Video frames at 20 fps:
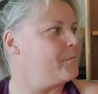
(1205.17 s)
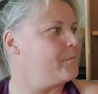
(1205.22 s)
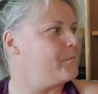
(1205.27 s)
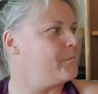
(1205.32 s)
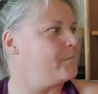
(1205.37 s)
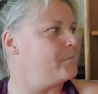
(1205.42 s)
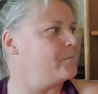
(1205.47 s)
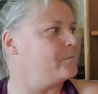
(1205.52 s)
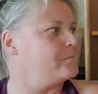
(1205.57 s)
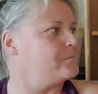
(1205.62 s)

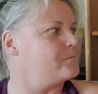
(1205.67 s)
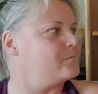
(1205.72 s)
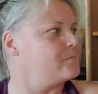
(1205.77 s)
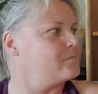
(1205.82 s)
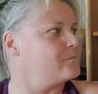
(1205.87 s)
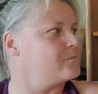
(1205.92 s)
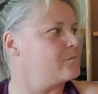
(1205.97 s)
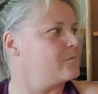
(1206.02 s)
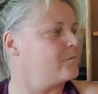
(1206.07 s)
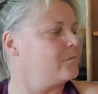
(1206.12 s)

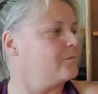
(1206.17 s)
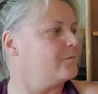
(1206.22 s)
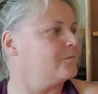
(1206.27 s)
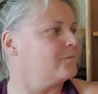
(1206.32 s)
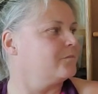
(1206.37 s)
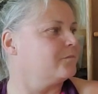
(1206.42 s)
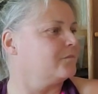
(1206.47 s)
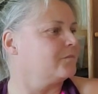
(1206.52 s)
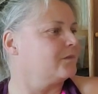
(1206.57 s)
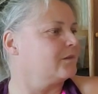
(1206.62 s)

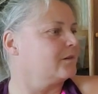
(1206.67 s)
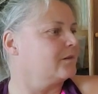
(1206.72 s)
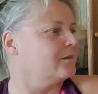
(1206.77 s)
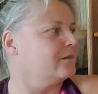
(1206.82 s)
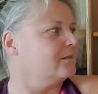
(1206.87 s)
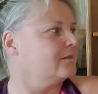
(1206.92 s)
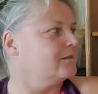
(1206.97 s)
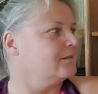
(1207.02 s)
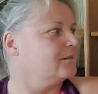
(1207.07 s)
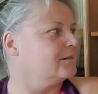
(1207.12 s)

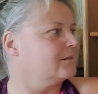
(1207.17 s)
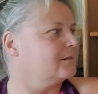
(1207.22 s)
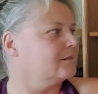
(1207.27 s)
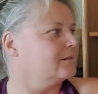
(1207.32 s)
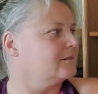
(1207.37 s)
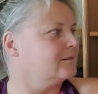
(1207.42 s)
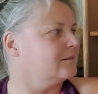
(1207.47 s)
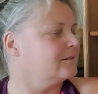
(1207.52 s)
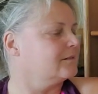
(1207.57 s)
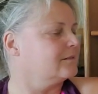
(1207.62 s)

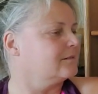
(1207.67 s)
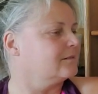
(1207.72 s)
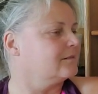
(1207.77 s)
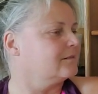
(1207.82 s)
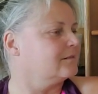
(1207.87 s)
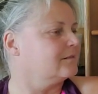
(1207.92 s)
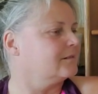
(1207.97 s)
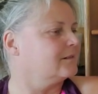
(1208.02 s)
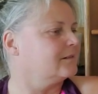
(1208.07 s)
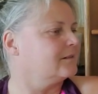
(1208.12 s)

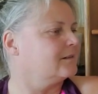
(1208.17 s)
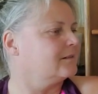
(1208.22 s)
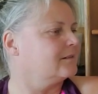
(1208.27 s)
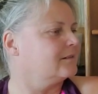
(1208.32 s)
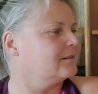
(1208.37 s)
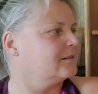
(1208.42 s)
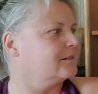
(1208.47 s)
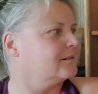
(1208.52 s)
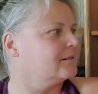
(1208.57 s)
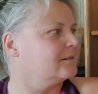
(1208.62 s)

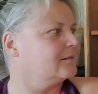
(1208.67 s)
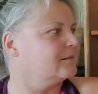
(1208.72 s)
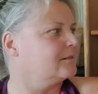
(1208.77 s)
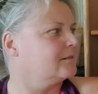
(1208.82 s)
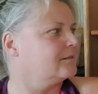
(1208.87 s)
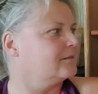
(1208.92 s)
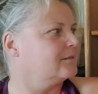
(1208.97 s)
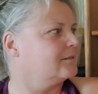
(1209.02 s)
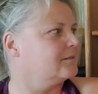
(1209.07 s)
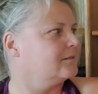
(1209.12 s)

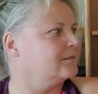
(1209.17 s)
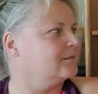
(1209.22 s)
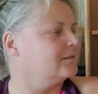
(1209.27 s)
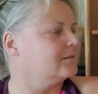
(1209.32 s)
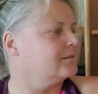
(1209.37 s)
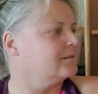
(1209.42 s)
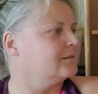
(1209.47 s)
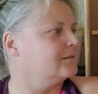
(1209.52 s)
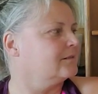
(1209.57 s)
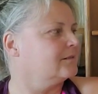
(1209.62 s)

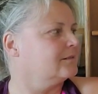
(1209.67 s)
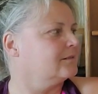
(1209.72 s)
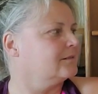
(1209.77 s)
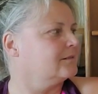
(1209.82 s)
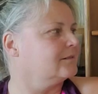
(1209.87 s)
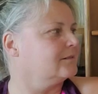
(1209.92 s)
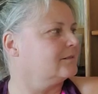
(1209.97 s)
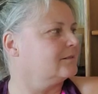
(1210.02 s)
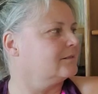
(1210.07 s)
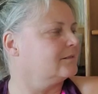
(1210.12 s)

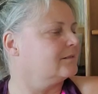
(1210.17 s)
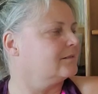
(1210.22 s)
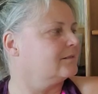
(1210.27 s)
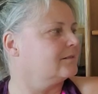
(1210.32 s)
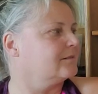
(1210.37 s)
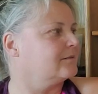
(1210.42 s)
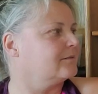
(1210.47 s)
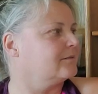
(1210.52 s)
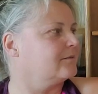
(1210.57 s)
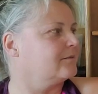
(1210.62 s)

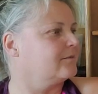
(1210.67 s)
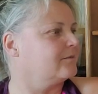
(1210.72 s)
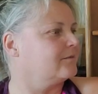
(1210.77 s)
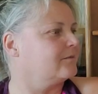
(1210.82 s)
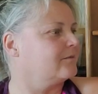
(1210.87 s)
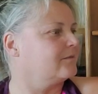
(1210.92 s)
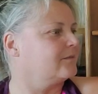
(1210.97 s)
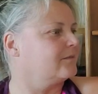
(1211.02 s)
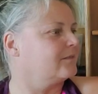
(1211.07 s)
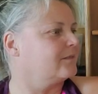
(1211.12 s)

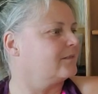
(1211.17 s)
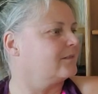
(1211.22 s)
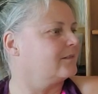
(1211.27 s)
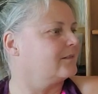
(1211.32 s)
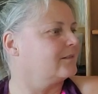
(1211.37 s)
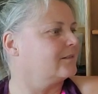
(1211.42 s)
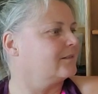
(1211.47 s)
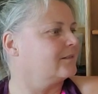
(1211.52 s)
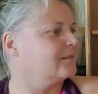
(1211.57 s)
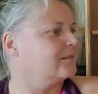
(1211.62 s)

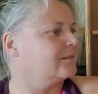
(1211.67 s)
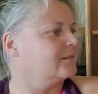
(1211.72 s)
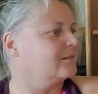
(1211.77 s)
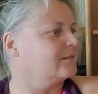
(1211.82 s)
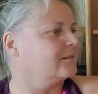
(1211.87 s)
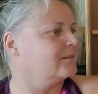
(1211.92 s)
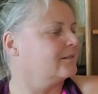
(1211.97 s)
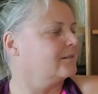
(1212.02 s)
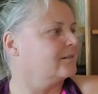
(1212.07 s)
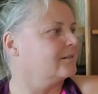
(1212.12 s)

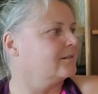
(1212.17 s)
No words are spoken by the person on screen.